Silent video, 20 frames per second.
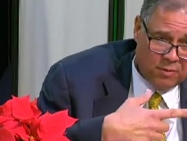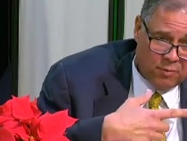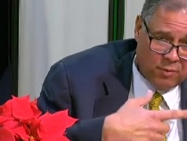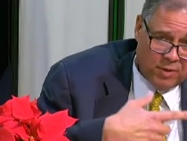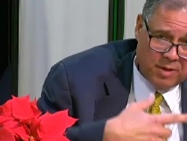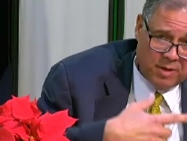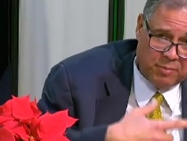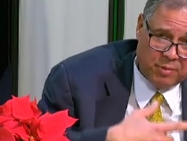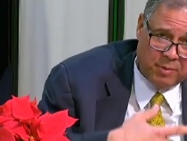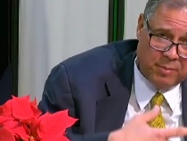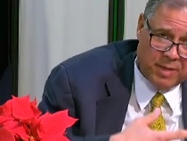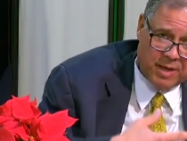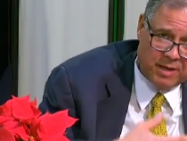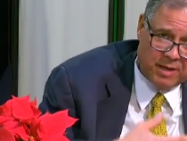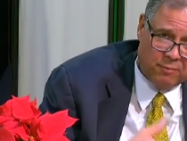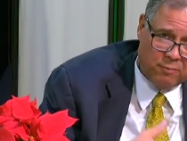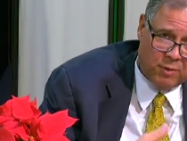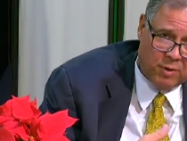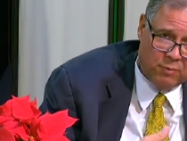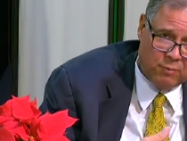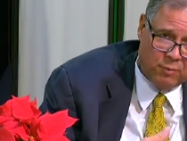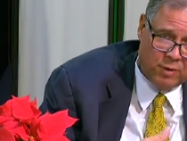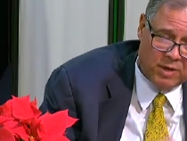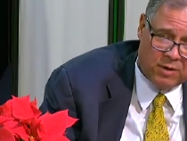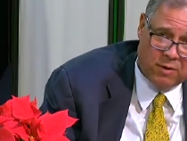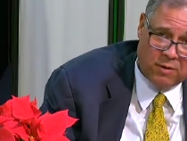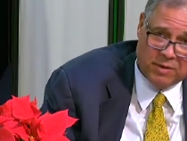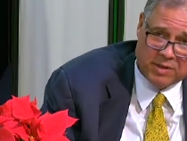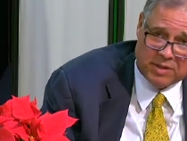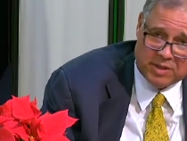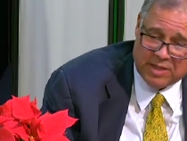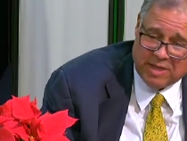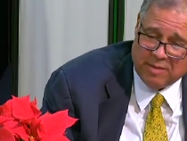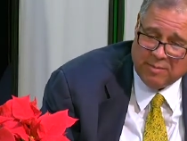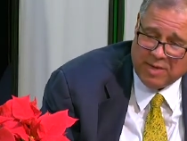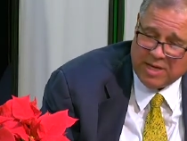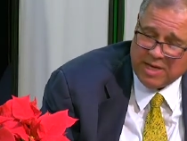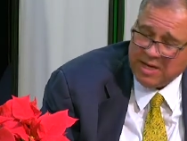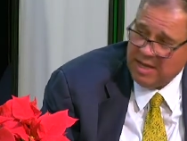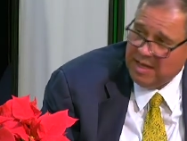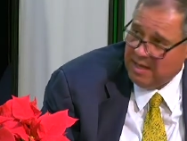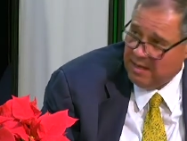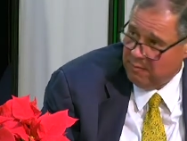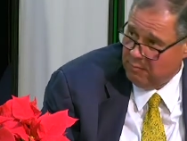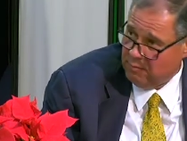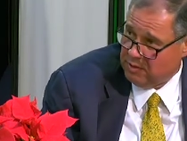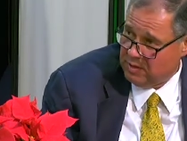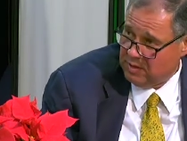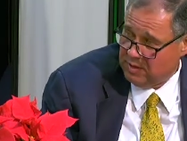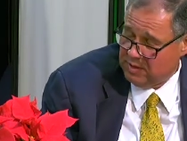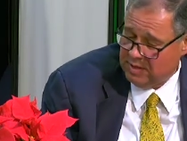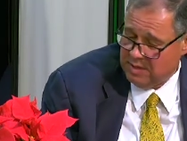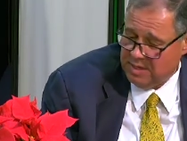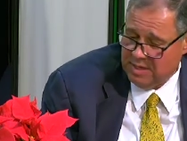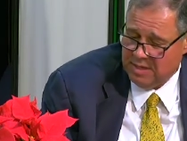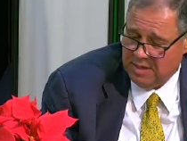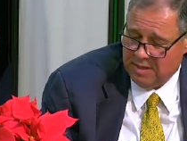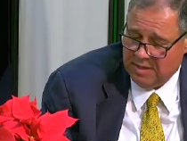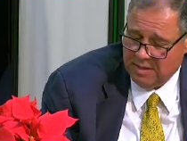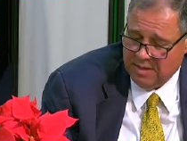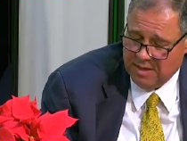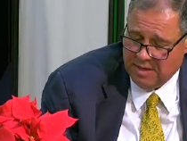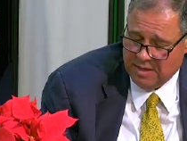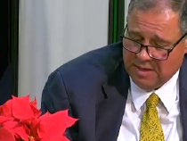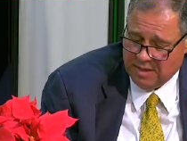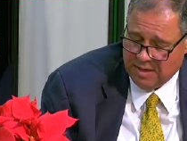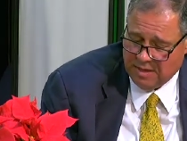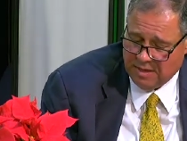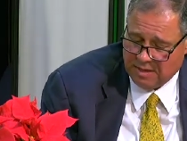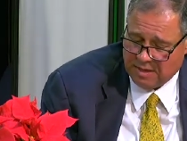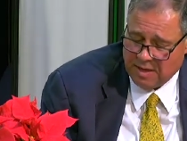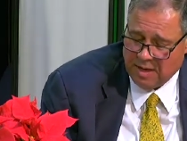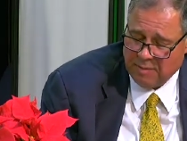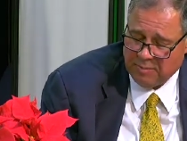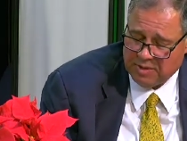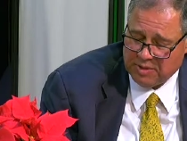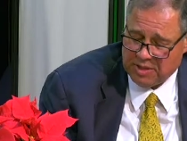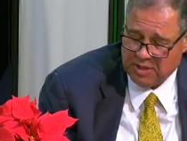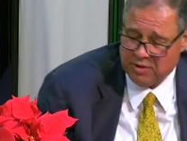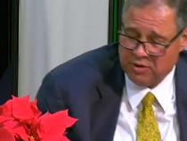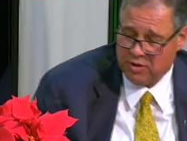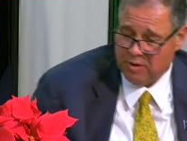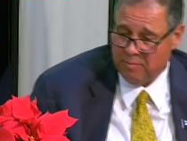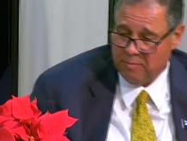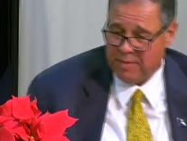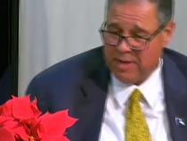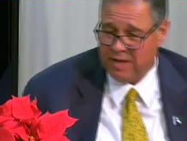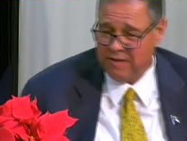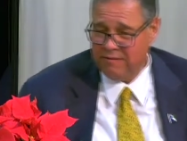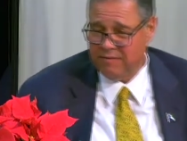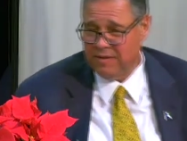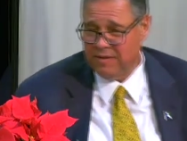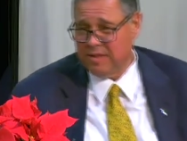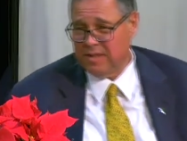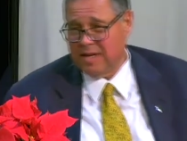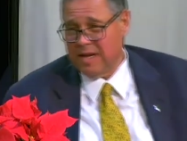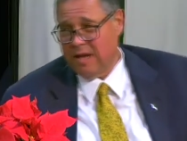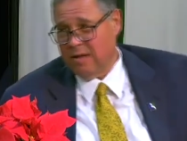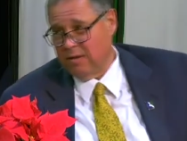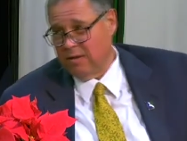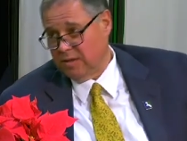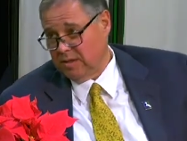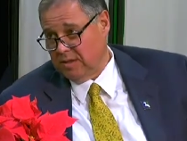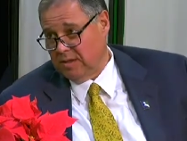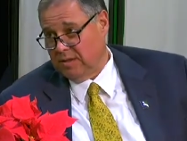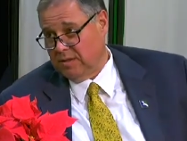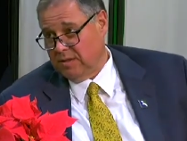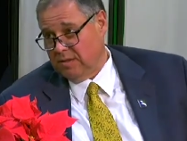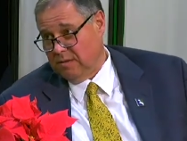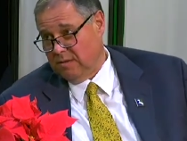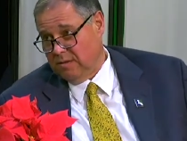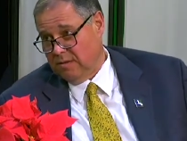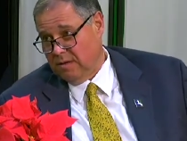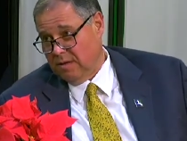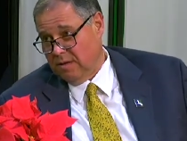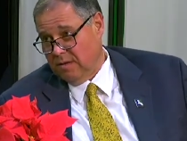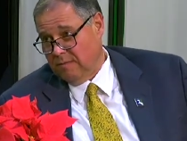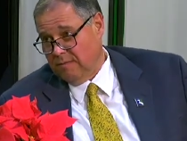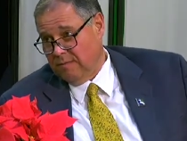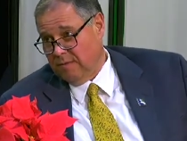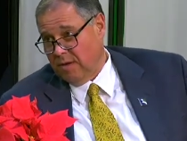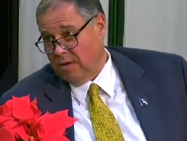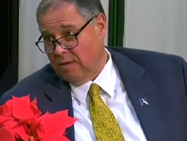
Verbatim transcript: We implemented what we call the CBA, which is the, the uh, compensation and benefits analysis of,